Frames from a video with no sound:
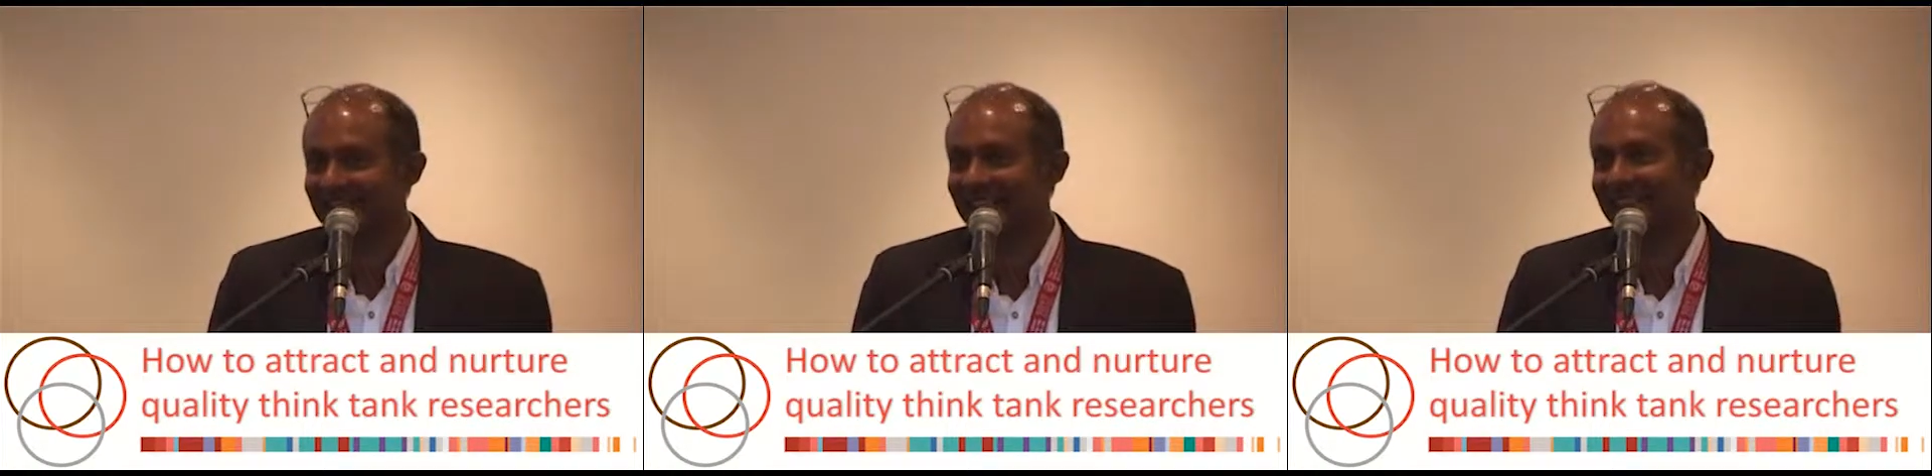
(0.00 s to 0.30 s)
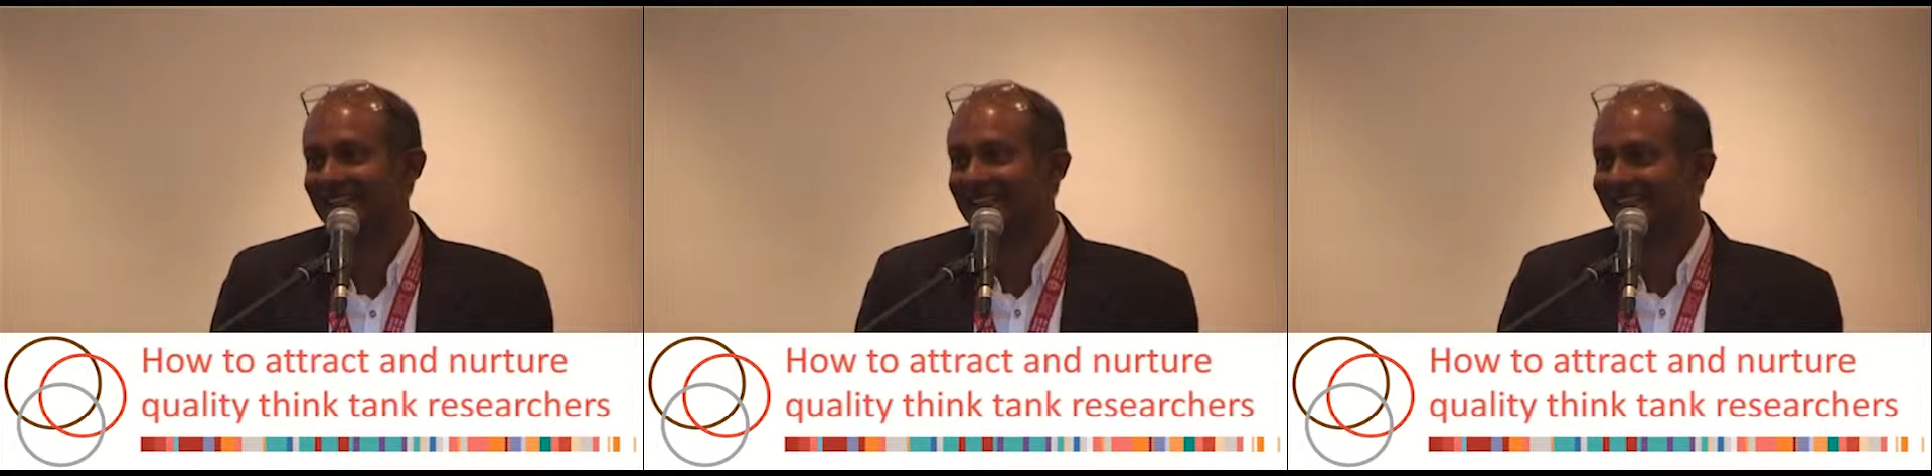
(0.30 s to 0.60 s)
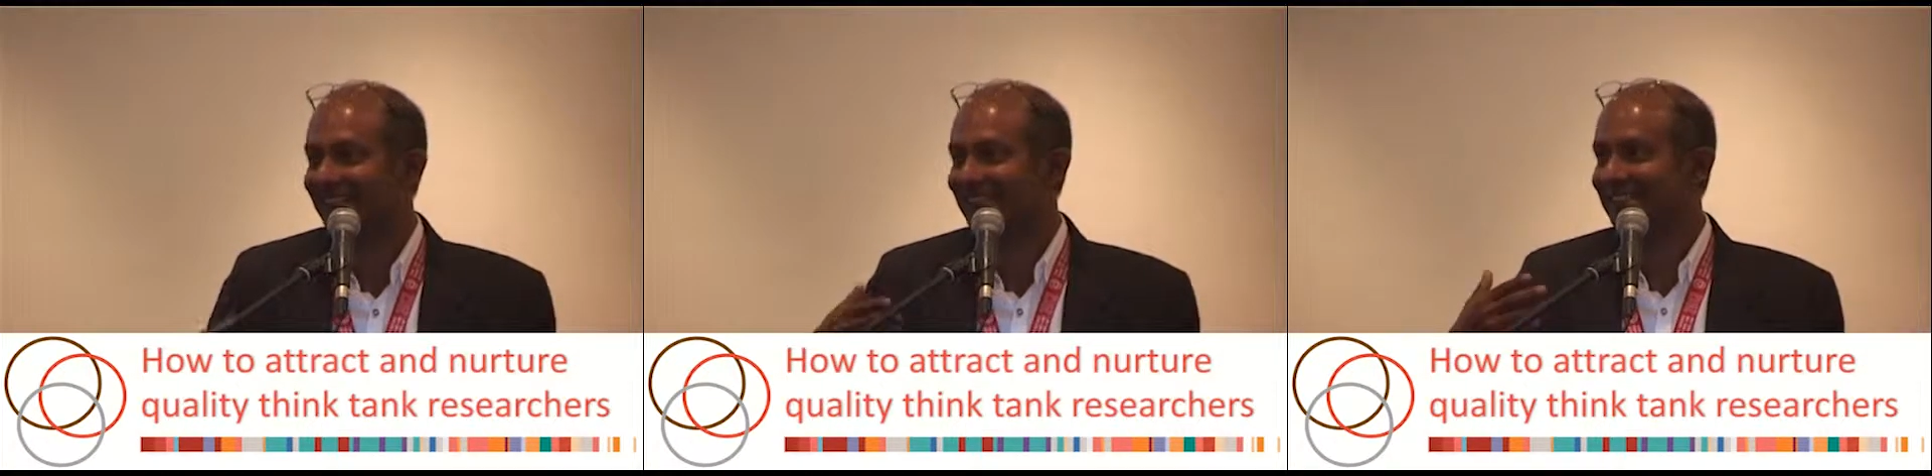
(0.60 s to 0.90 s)
And I
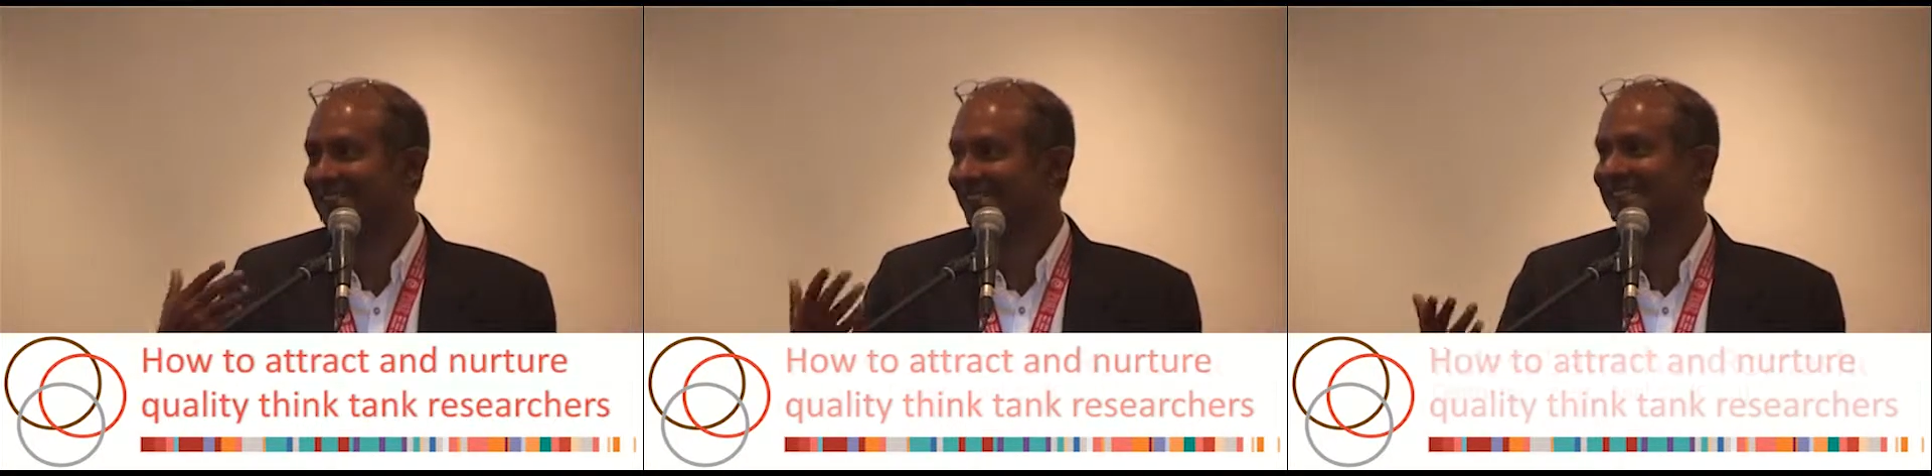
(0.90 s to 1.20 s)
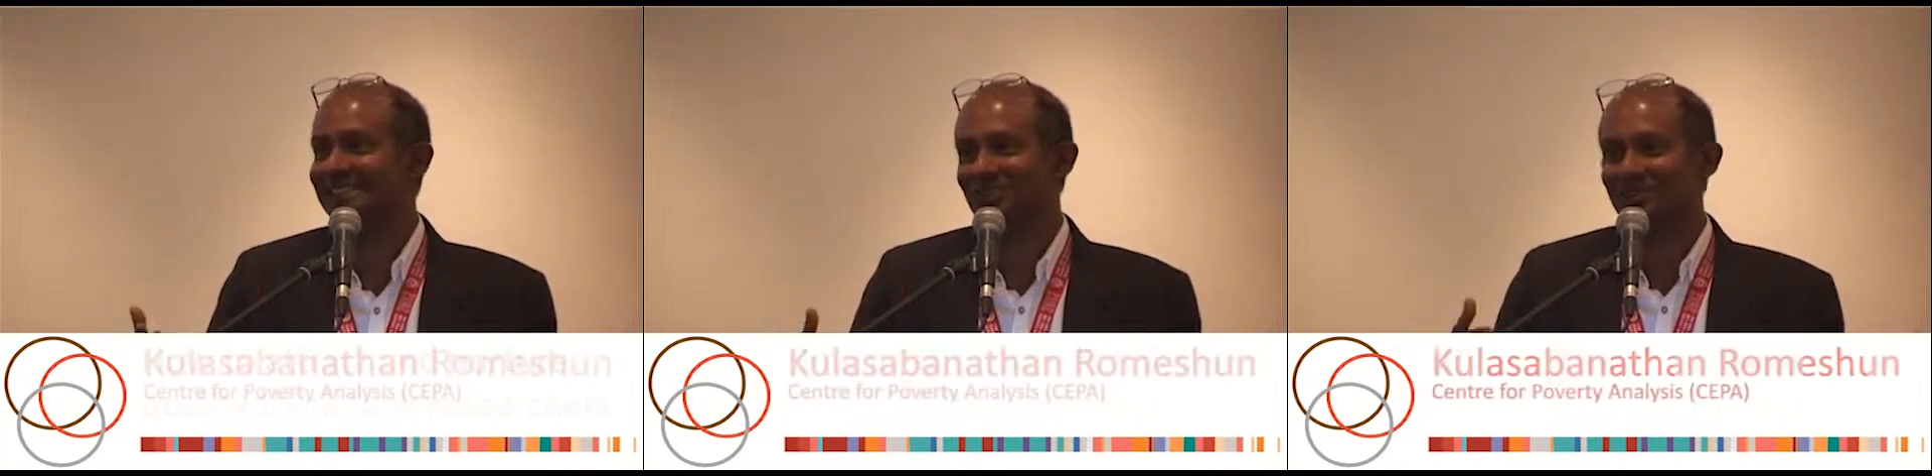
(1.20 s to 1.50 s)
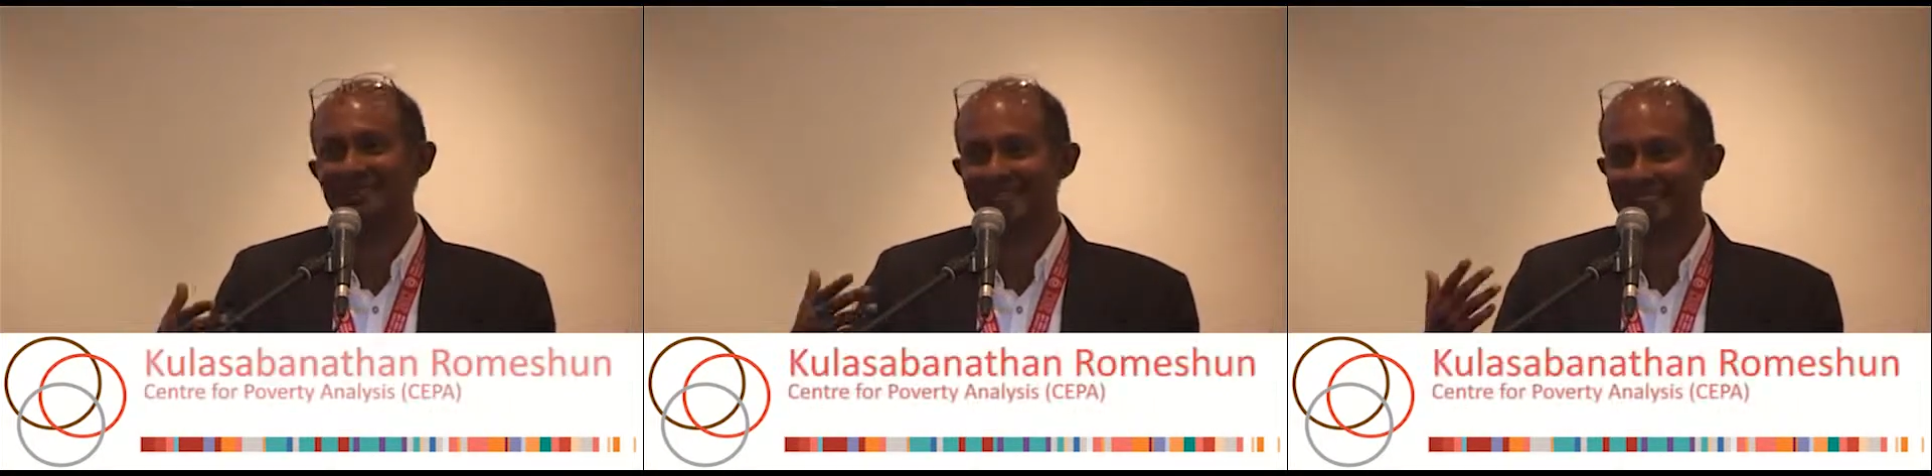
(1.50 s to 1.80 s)
think the discussion is
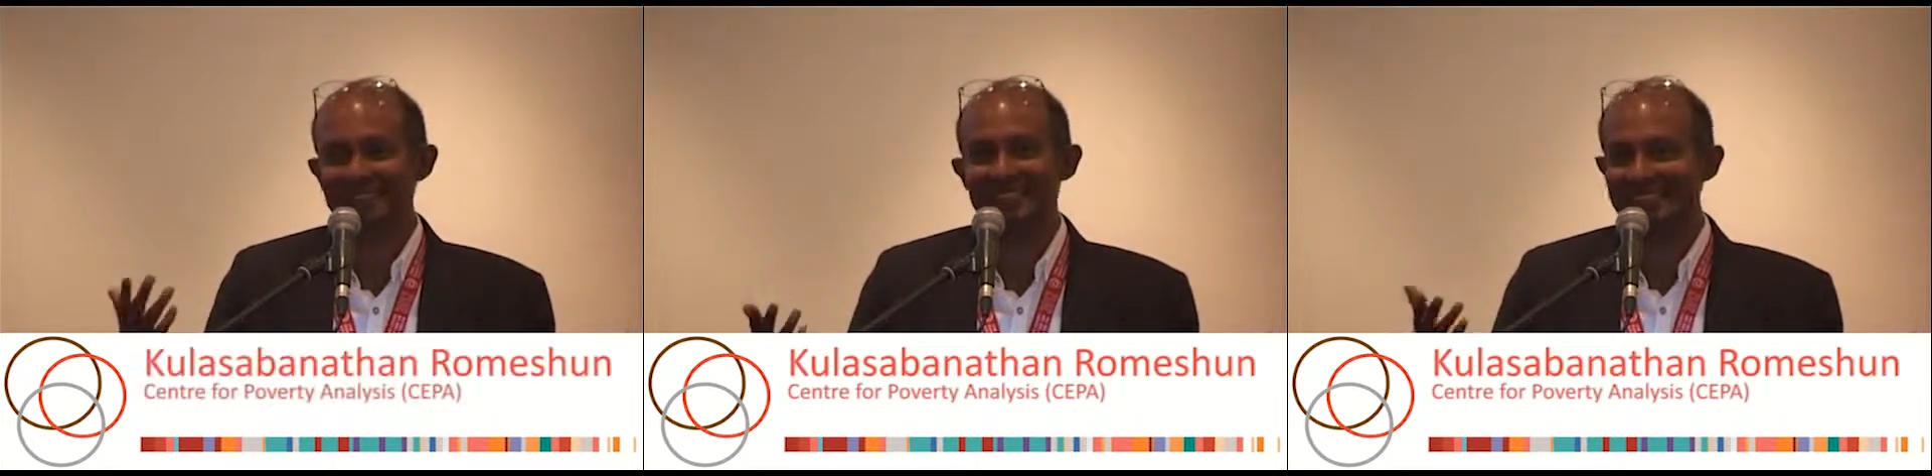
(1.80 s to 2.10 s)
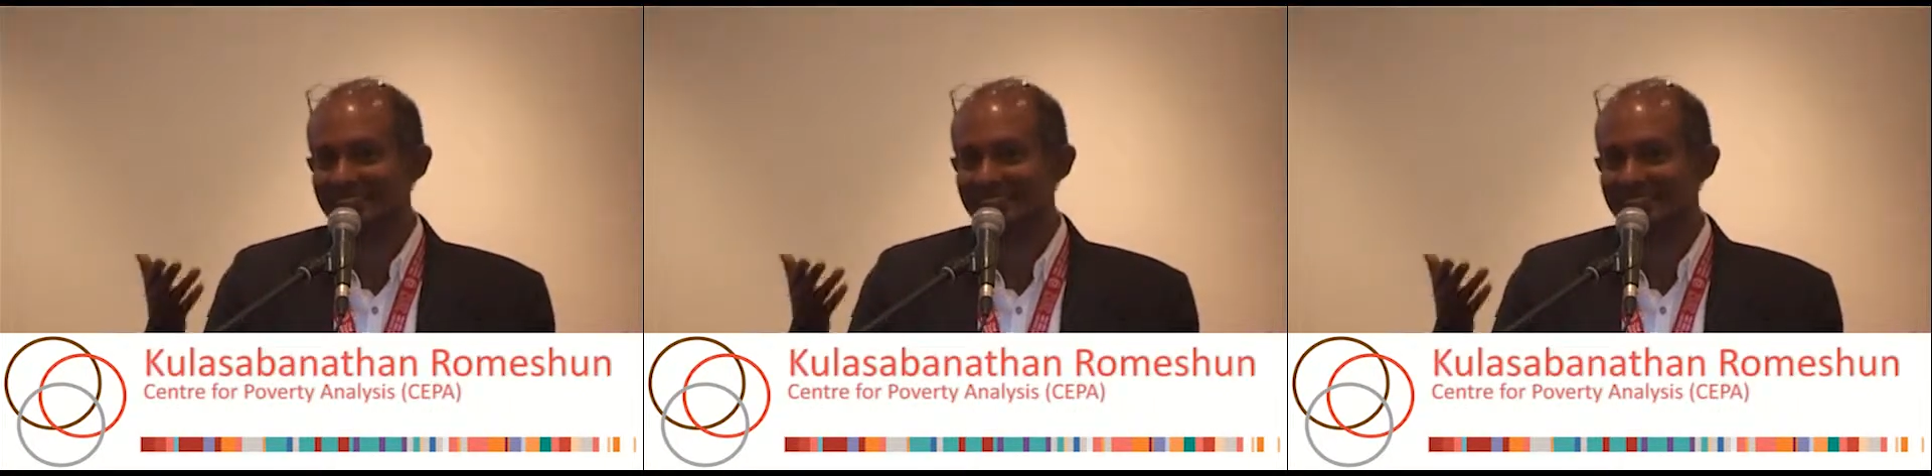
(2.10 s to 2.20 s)
already starting